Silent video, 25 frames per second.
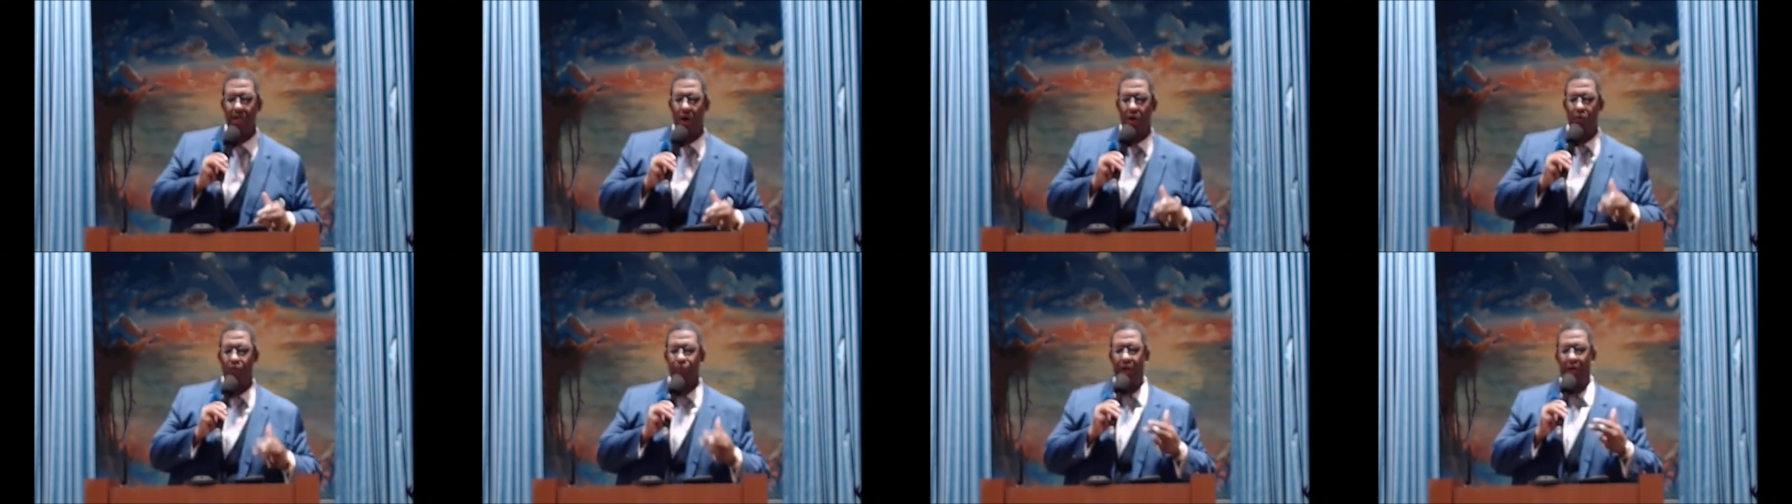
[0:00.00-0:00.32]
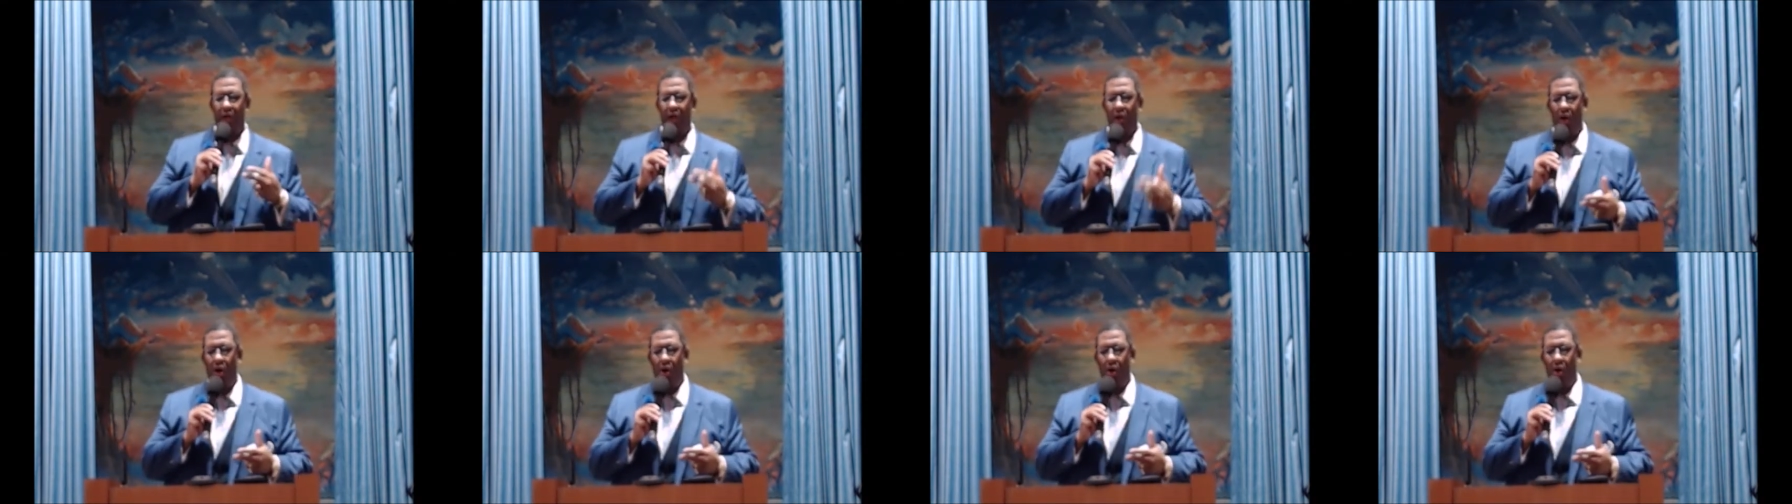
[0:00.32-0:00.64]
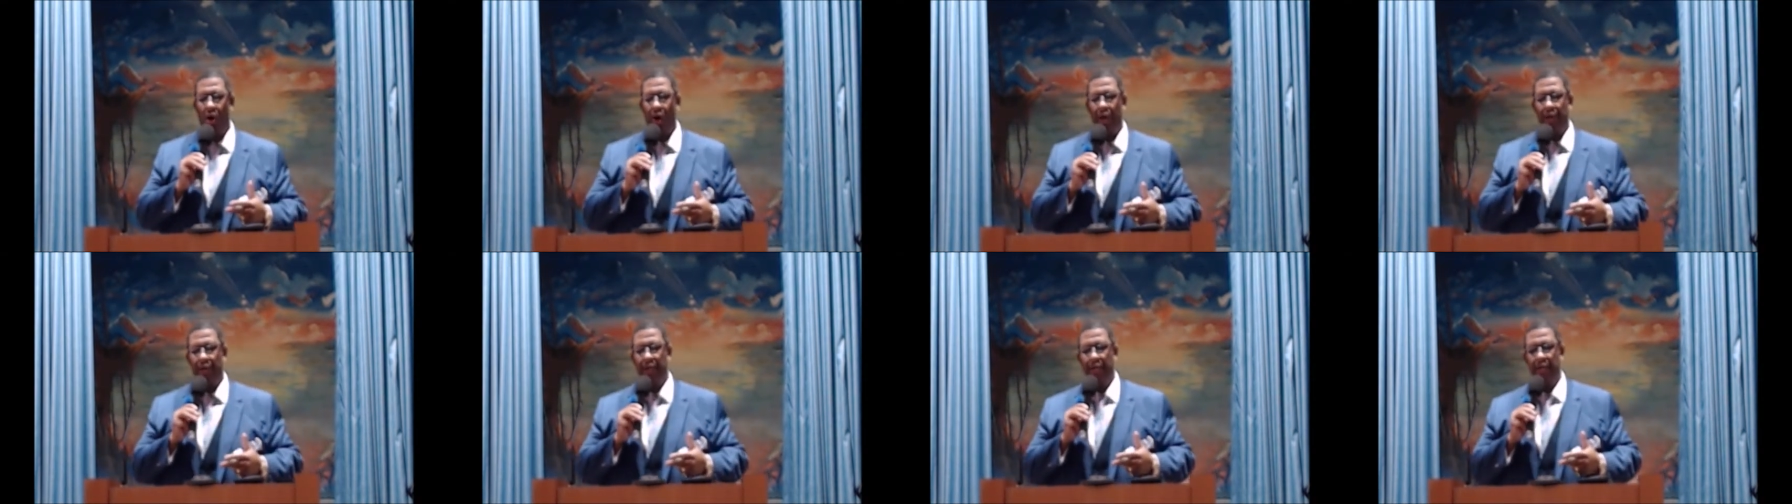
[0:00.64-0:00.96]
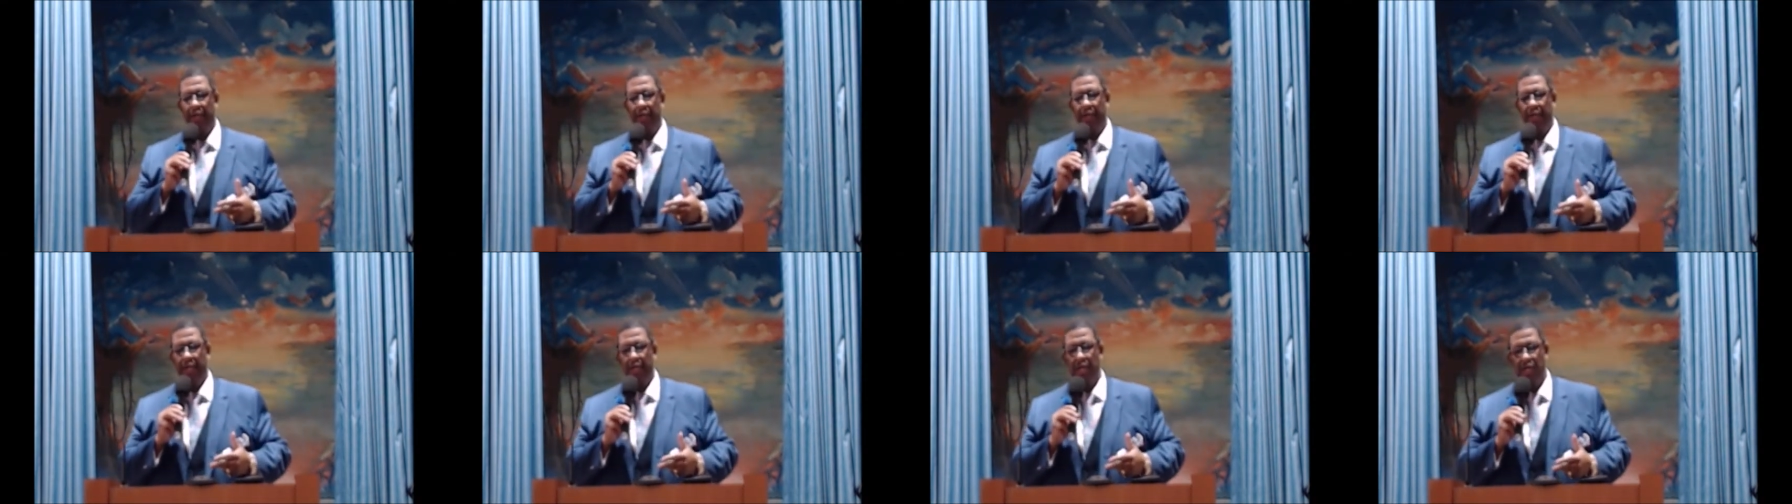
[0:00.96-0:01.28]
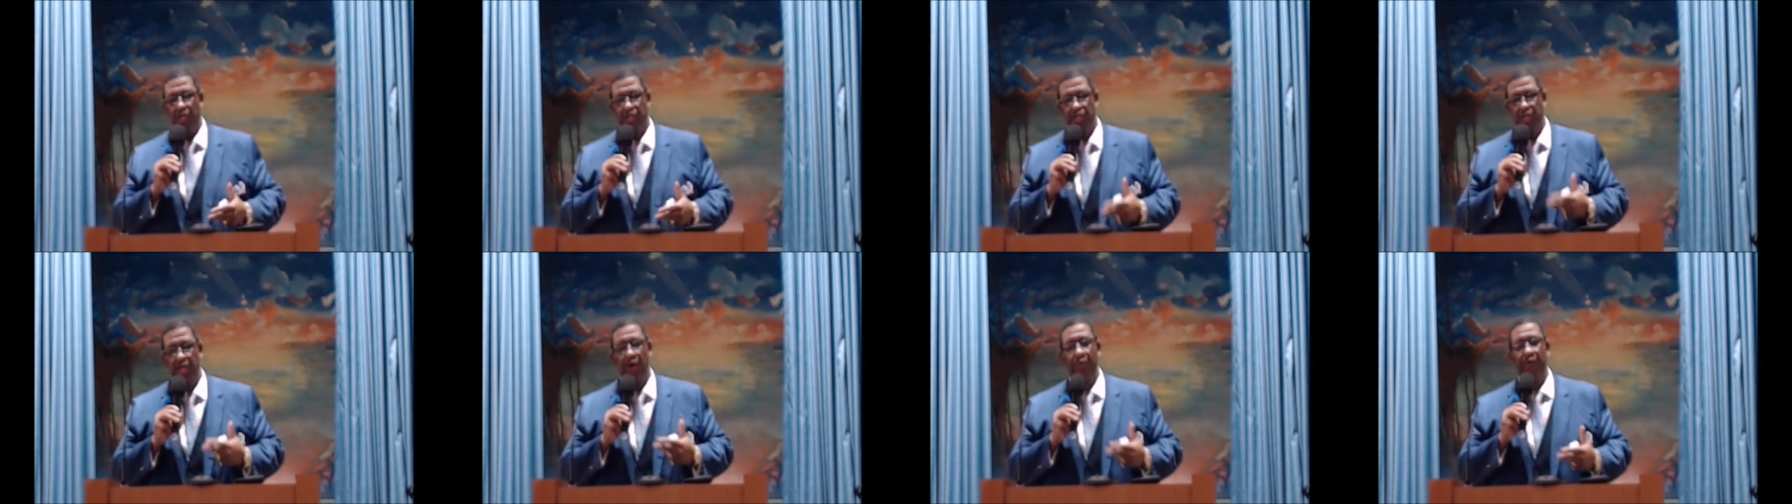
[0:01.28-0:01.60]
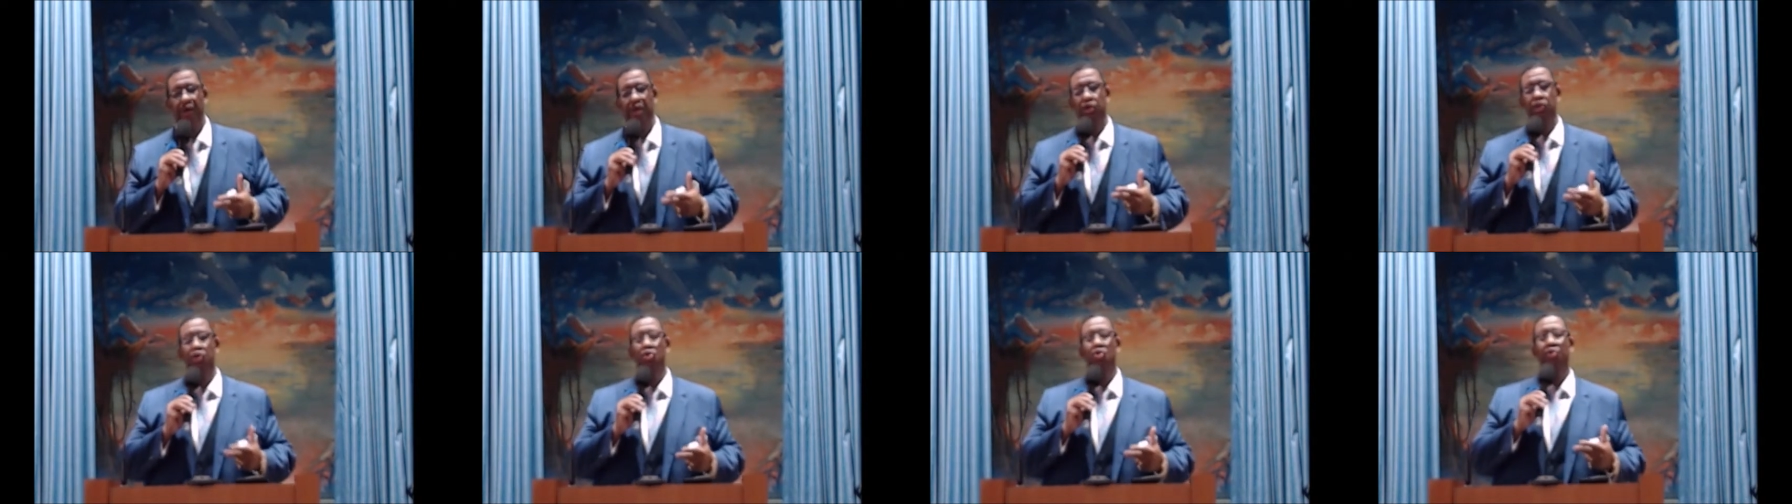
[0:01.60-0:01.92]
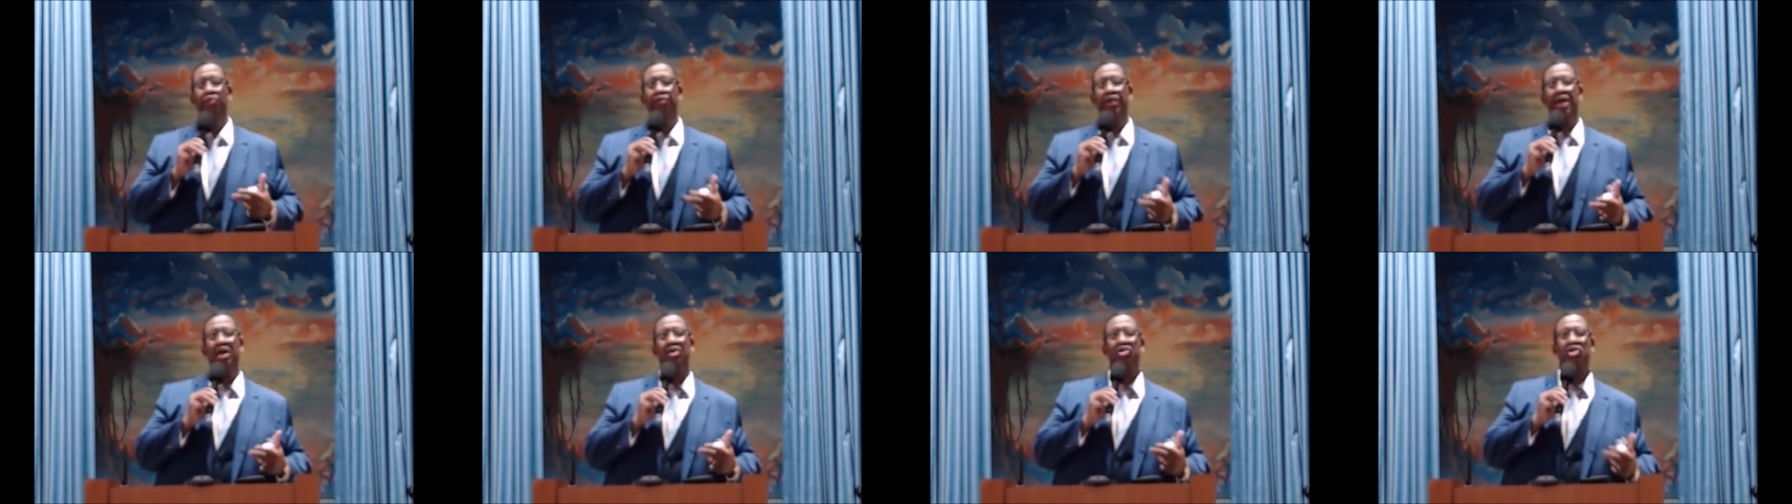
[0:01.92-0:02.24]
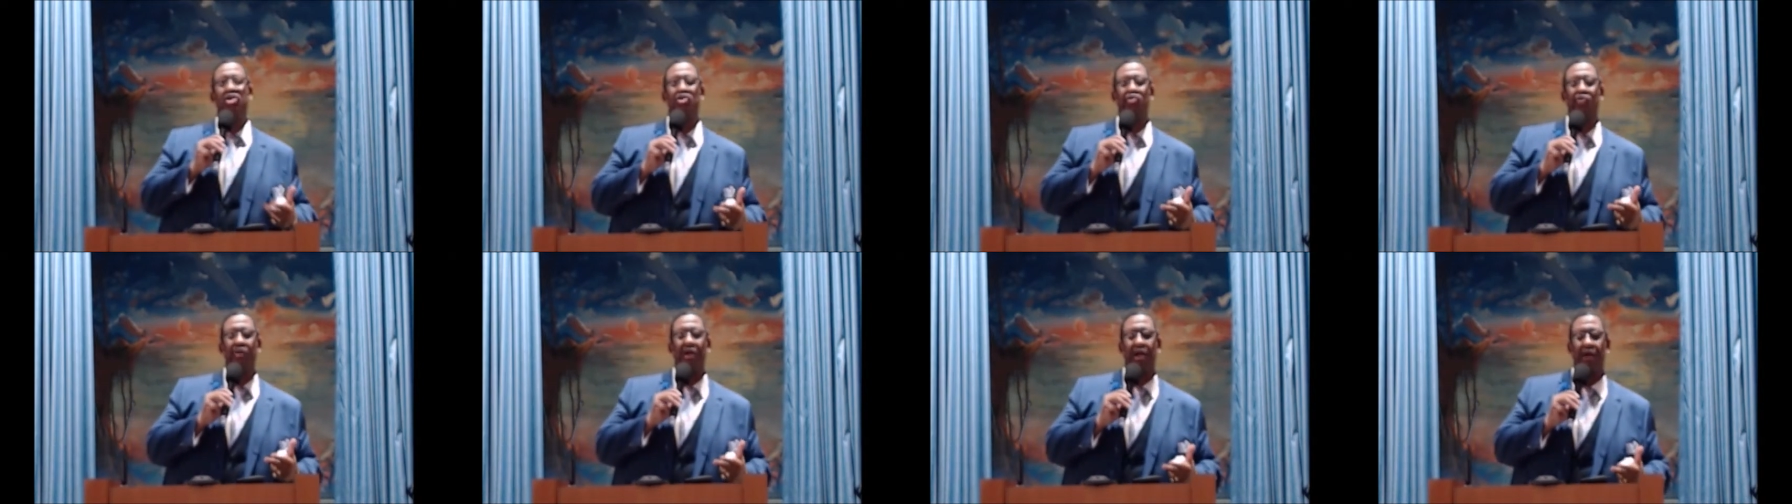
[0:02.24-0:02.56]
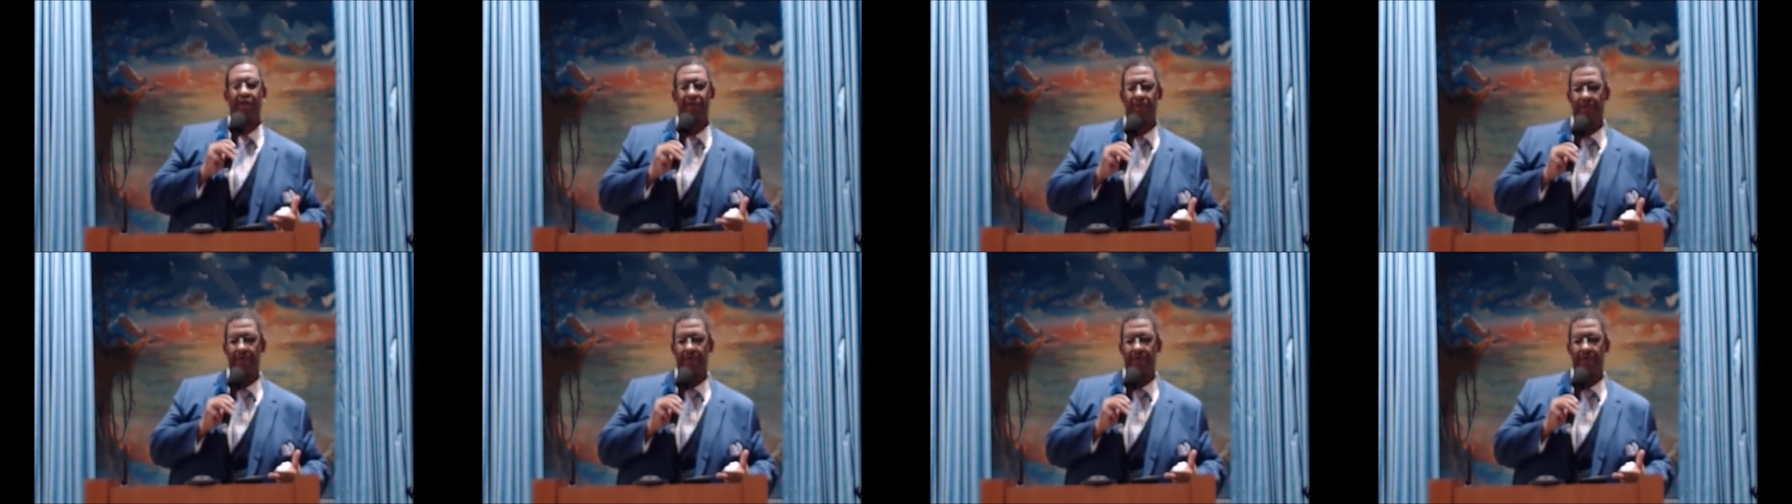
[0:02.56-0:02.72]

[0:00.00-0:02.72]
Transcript: on the Lord shall renew their strength.